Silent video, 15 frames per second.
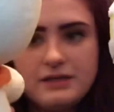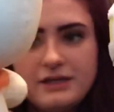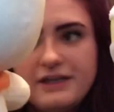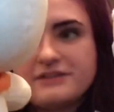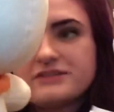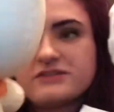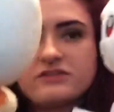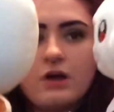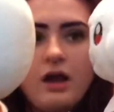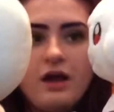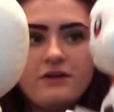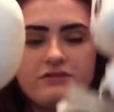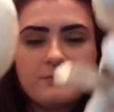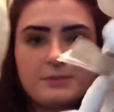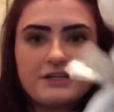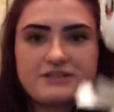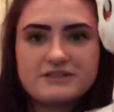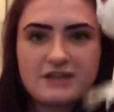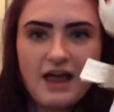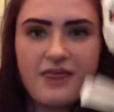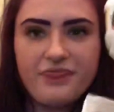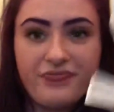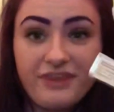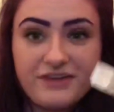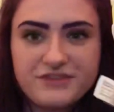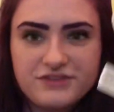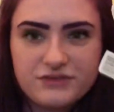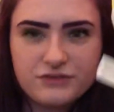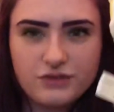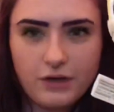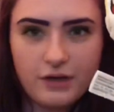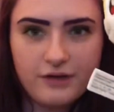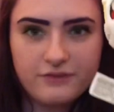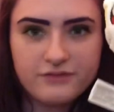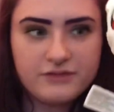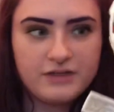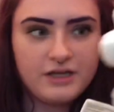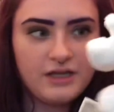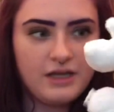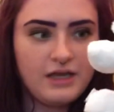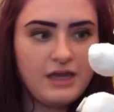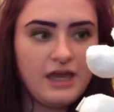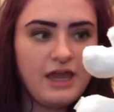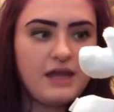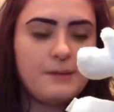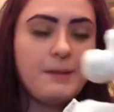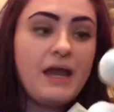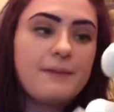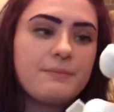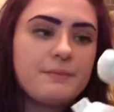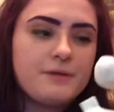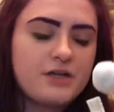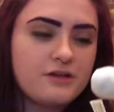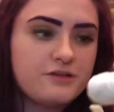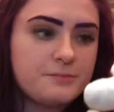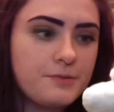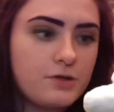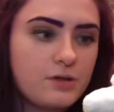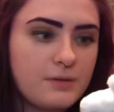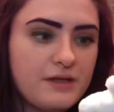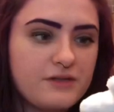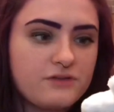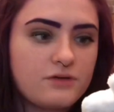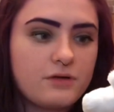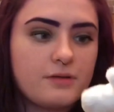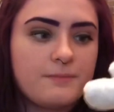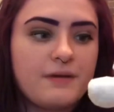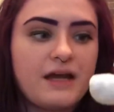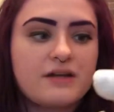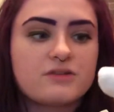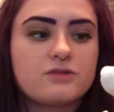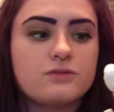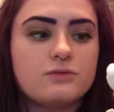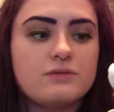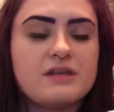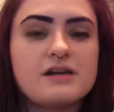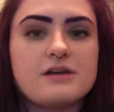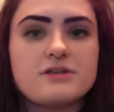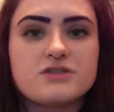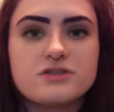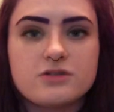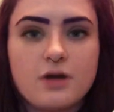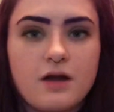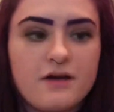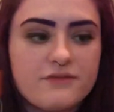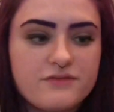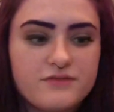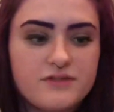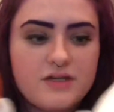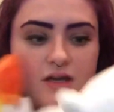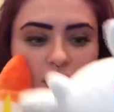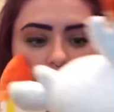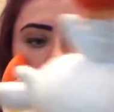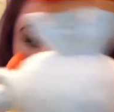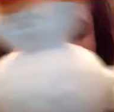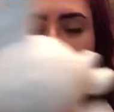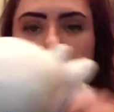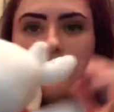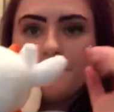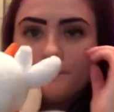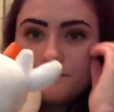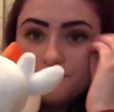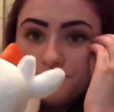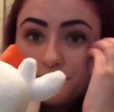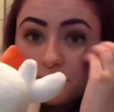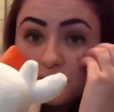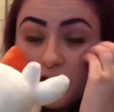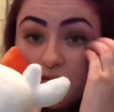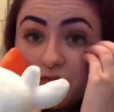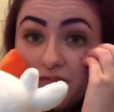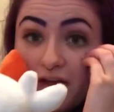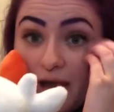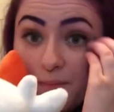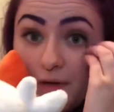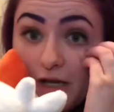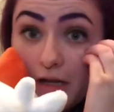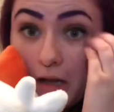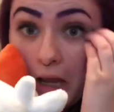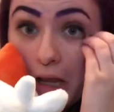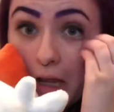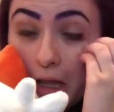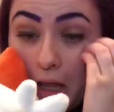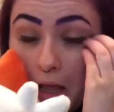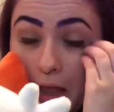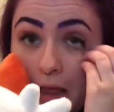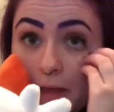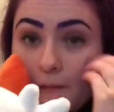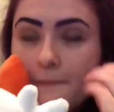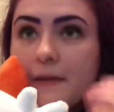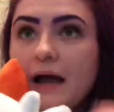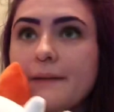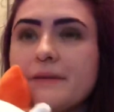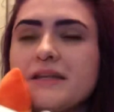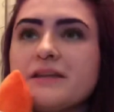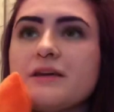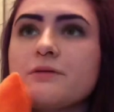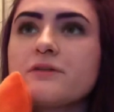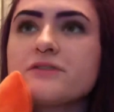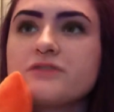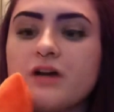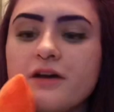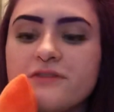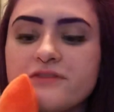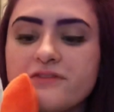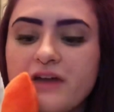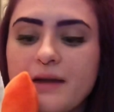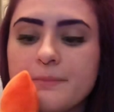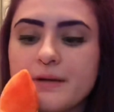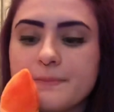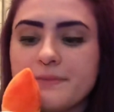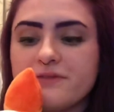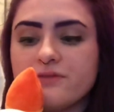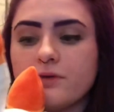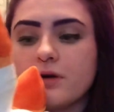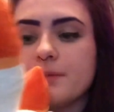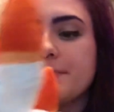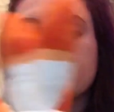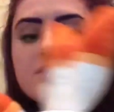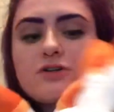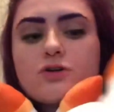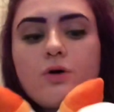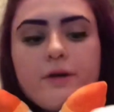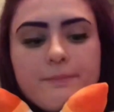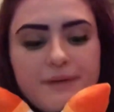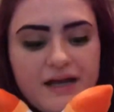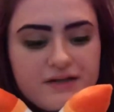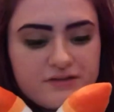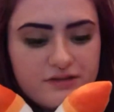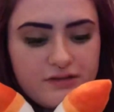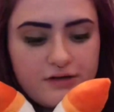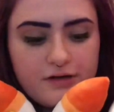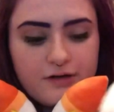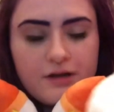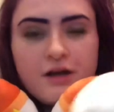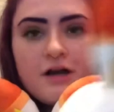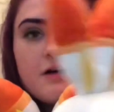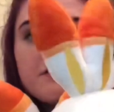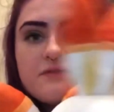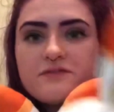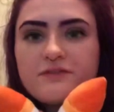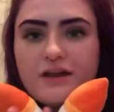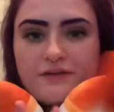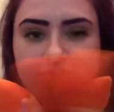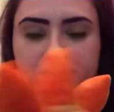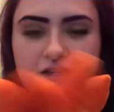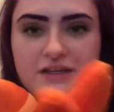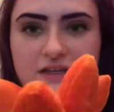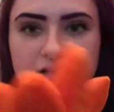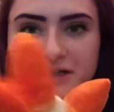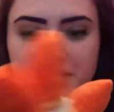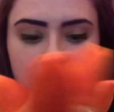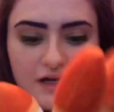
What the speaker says: It's soft, but it's not this soft. And I'm happy because Pokemon is going back to the soft fabric. I mean, they were soft fabric before, but they're going back to their fluffy